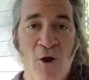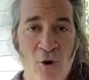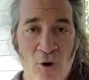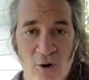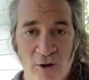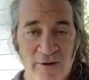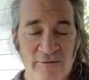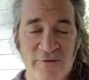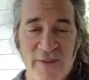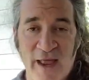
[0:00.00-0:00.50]

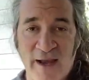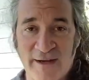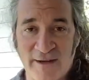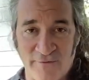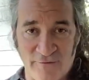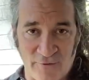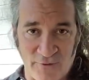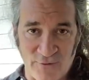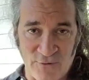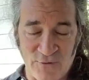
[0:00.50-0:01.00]
all of that
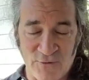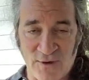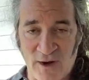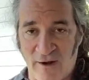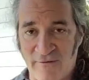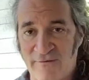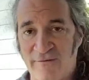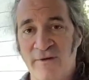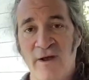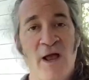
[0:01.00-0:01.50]
different
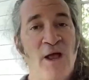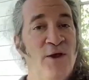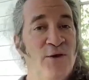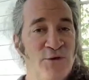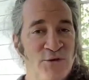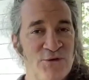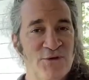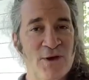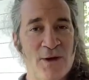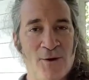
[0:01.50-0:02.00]
stuff.
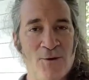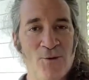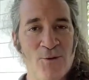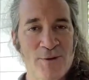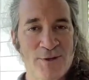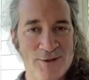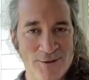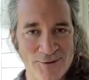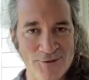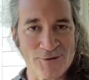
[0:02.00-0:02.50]
So
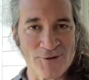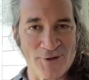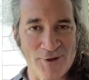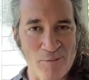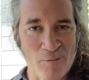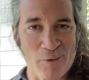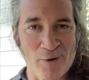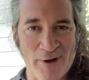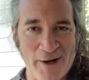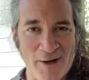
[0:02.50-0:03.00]
you learn
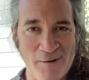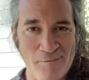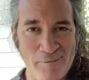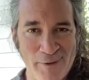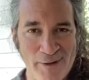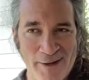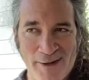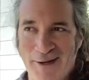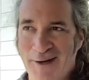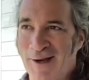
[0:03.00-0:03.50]
to bring it
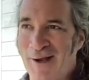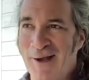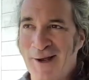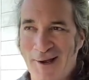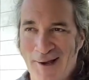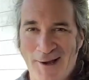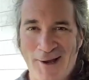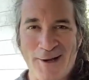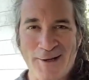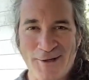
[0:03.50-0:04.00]
big
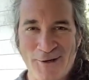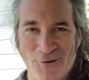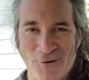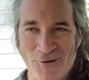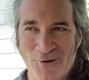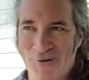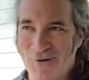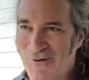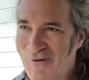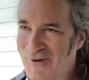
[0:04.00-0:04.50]
on
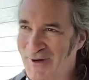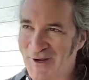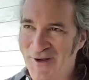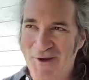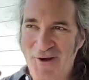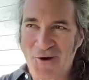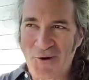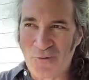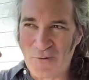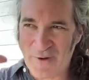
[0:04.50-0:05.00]
your own
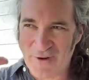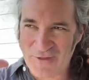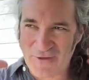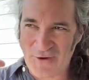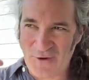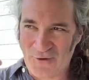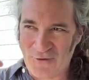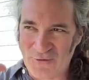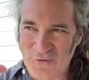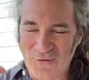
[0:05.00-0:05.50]
with
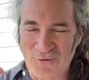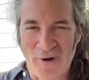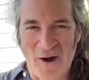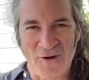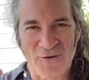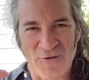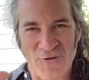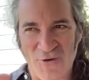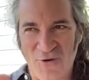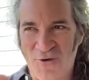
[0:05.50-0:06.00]
your
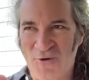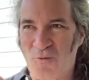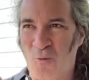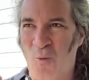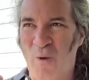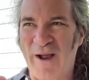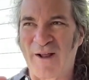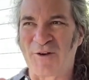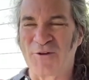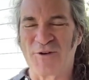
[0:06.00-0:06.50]
structured,
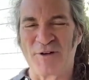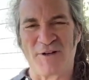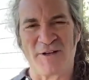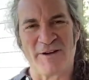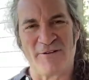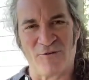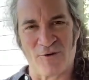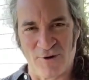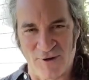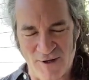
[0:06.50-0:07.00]

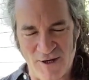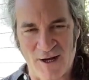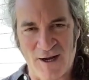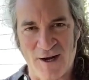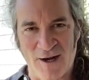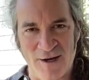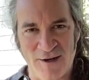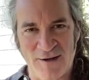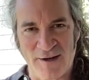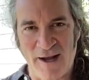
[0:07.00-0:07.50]
well-delivered
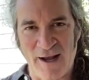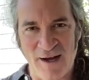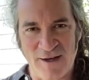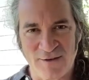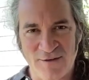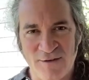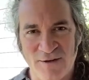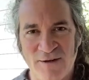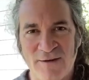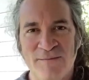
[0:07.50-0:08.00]

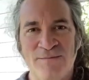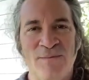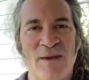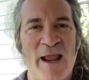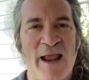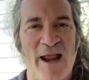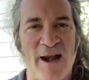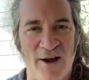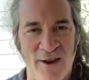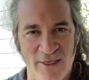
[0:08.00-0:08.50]
content,
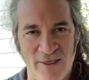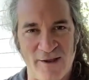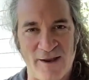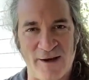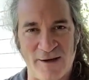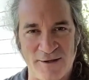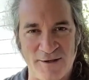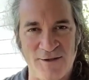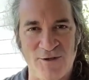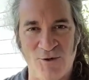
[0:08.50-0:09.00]
and
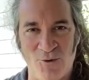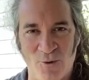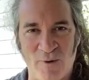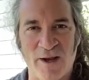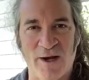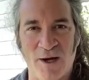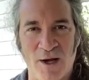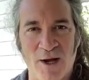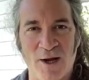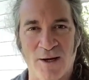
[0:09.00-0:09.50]
then you
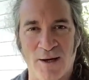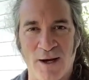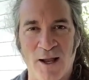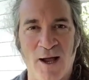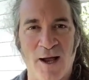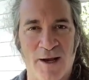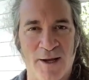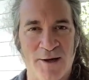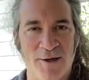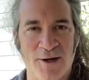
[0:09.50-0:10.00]
can
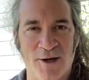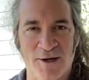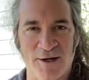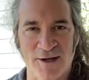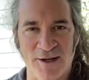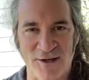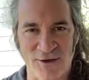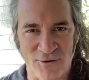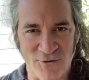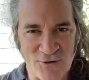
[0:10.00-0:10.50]
unlock and
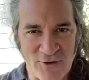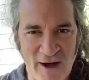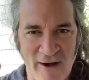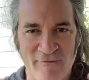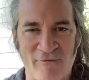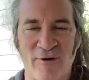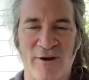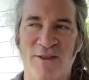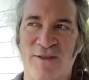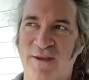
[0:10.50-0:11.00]
unleash
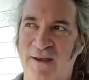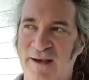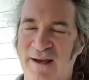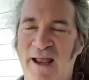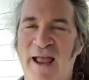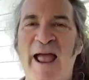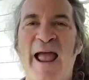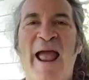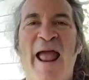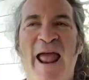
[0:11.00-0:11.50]

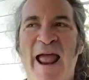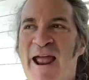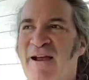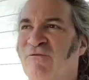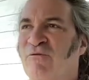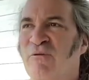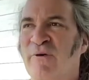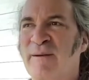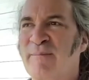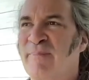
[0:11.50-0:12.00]
everything
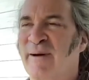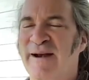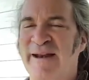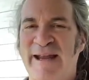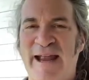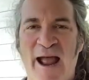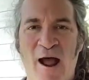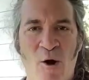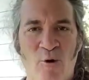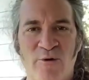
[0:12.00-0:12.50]

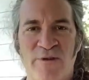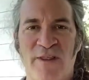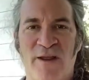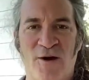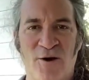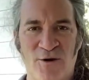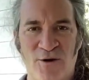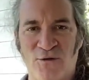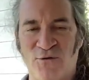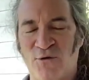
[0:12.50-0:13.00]
everybody out
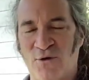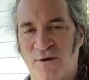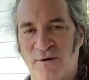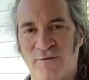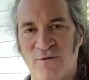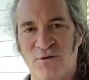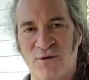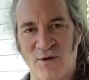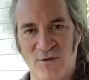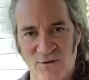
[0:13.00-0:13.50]
there
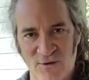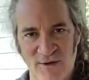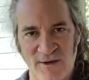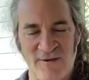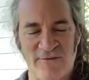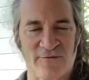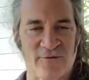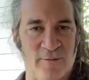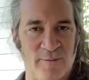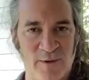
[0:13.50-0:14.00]
deserves to
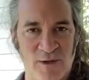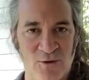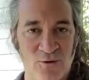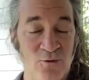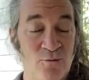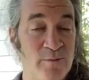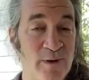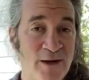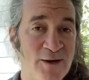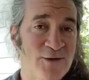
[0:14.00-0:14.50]
see from
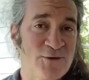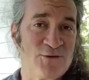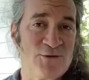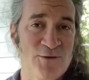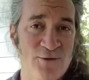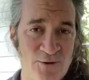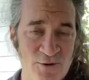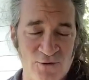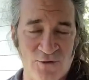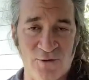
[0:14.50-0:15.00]
you, because
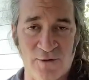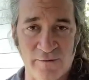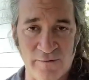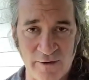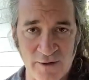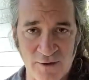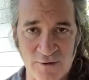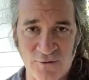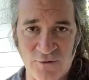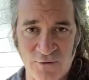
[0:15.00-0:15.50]
you deserve
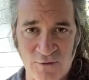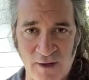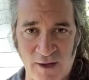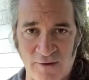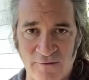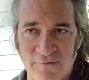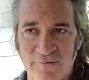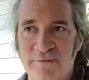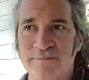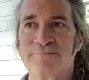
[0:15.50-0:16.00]
it
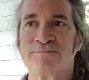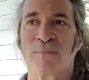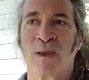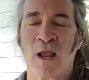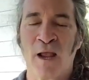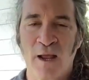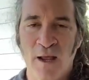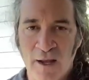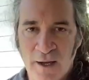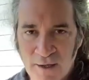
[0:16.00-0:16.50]
yourself.
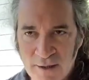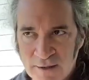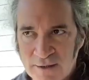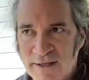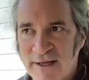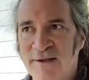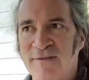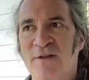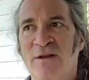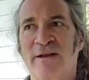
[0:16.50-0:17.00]

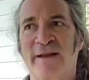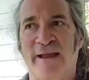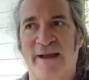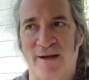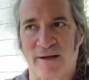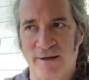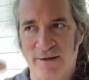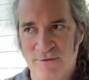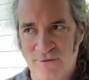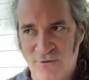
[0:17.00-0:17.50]
Click the
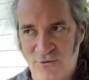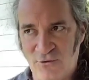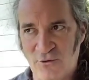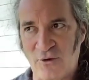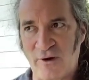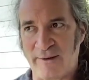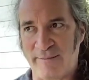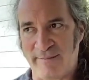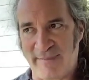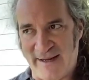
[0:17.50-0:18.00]
link.
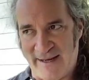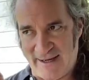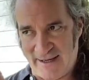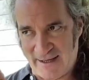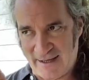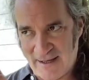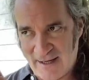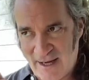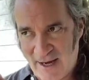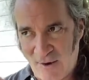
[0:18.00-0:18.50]
Join
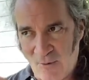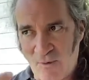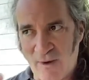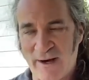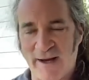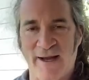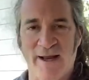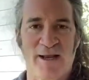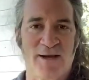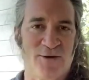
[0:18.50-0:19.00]
me. I
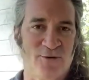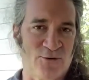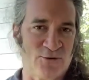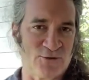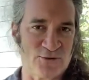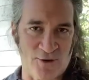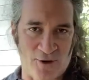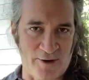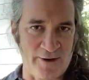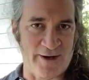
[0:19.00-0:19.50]
want to get you
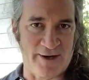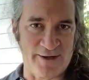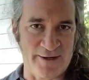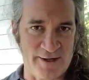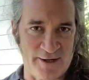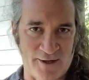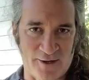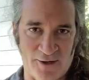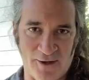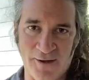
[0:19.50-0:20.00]
started
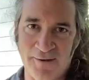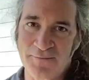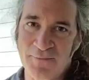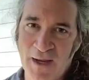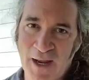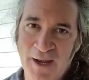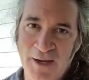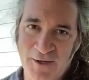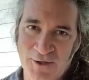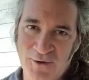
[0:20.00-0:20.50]
here.
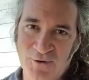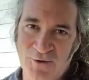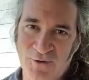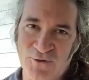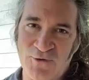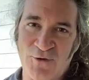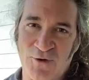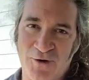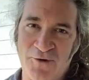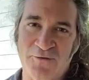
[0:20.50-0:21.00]
You
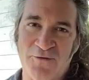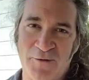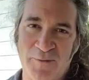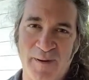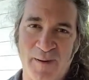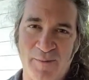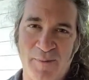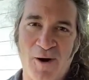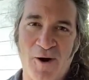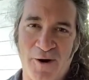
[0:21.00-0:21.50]
deserve to
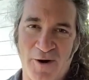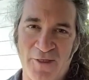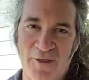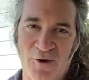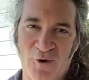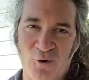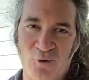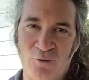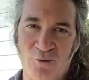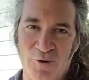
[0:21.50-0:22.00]
be part of
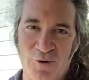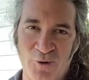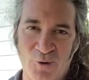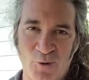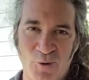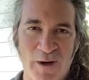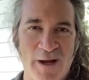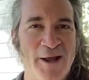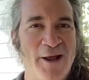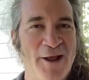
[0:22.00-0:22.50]
the
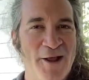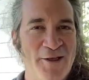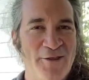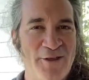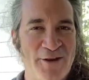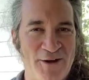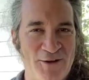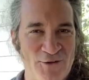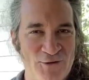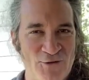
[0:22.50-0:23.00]
crew
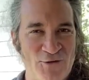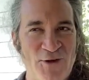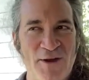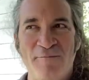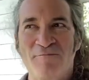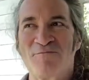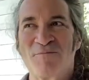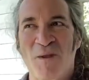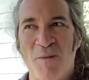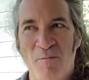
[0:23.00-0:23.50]
that is
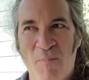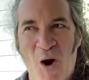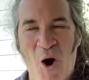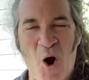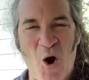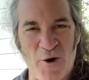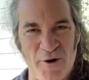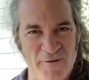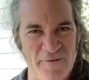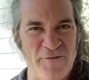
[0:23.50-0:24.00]

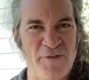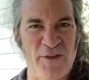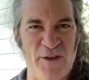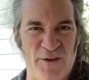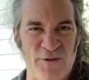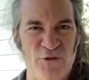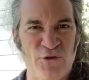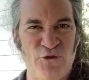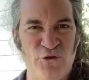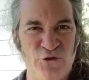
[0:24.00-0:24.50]
part of
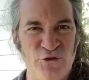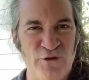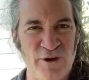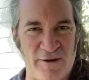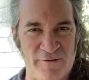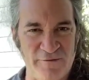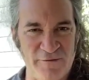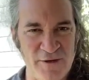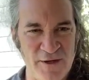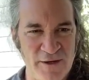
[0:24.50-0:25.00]
this
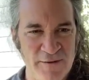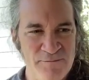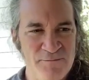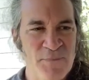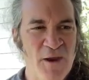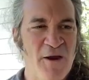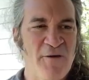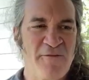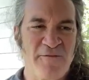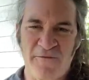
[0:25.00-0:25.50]
shift
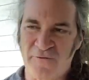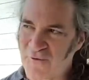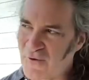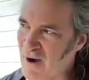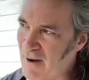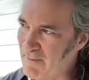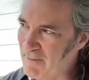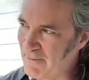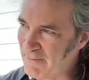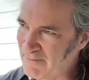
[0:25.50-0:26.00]

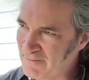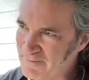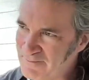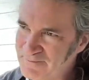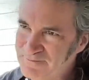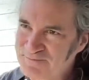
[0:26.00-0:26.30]
from